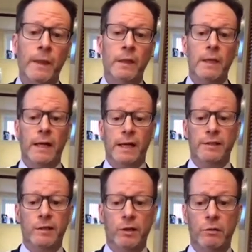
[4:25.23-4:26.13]
And
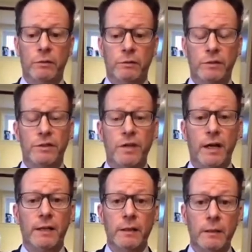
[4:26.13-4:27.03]
so just talking
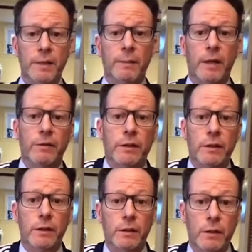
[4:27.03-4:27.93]
a little bit about
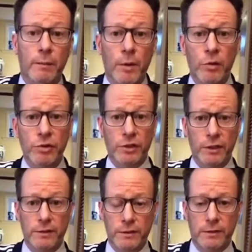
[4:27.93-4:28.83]
the
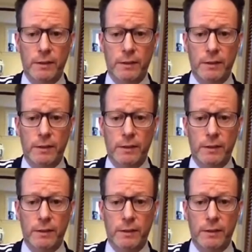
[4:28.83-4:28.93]
emotions,